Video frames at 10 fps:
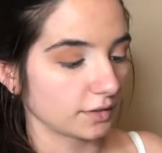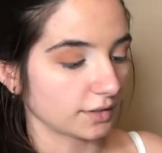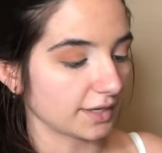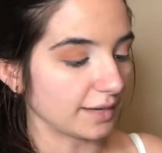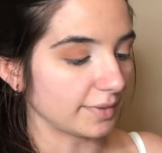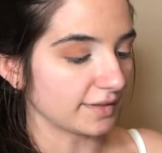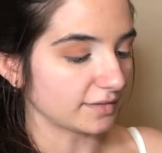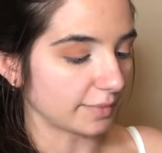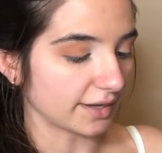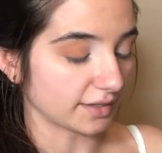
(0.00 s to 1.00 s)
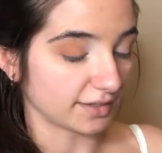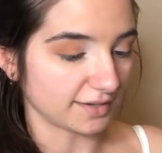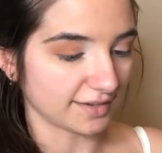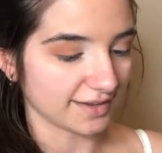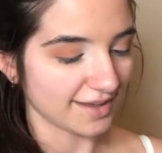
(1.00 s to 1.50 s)
Can I bend this back?
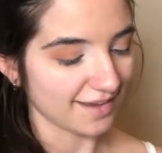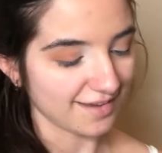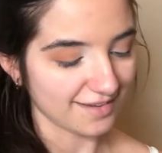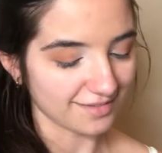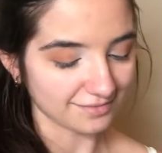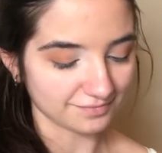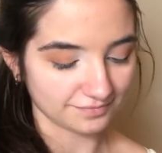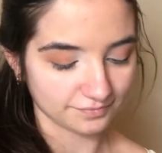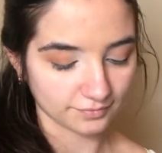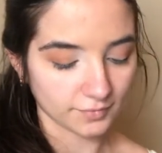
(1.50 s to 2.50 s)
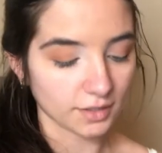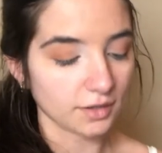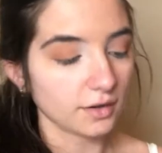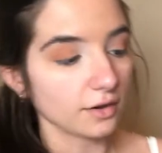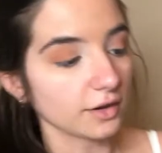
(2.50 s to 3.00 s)
Yes, I can.
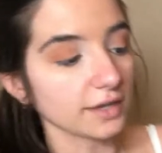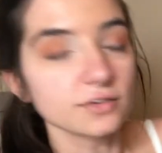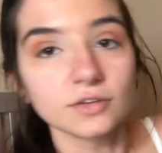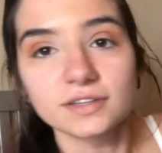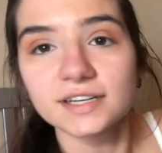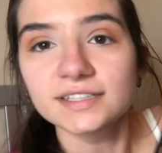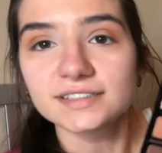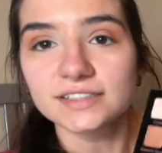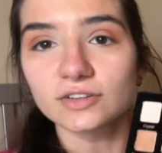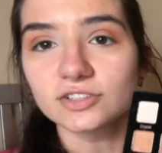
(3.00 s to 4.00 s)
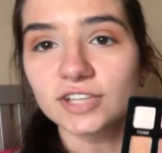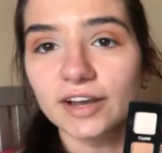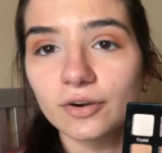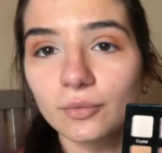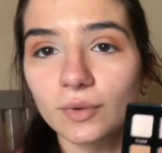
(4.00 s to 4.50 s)
Okay, so it didn't seal the
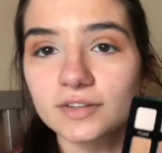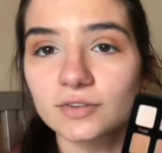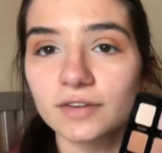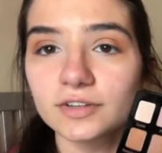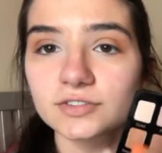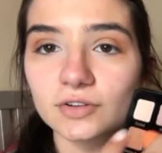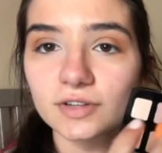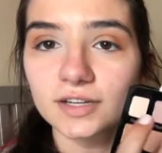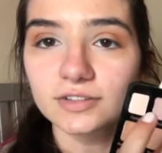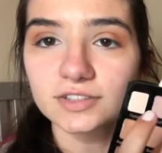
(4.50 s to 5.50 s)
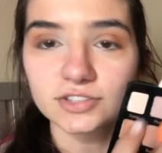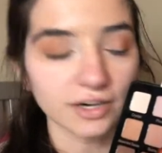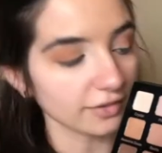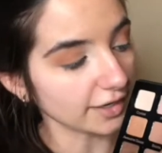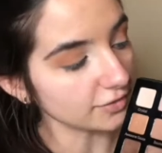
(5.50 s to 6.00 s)
shadow whatsoever. So here's the
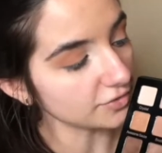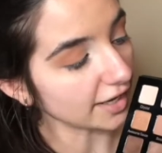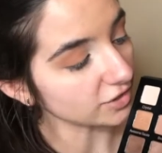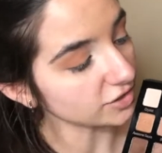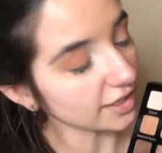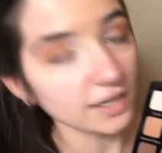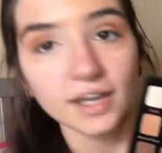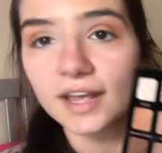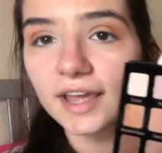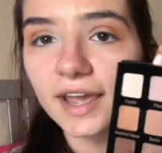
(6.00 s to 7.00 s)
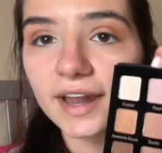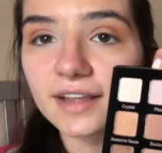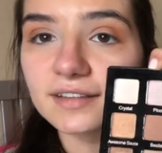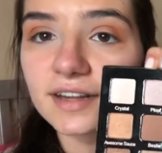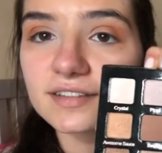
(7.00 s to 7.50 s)
shadow that I used, Hashtag, and
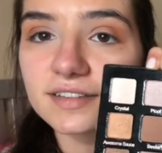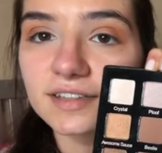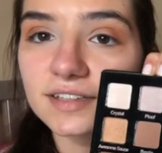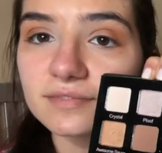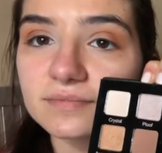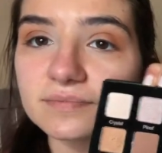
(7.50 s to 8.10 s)
it didn't seal it.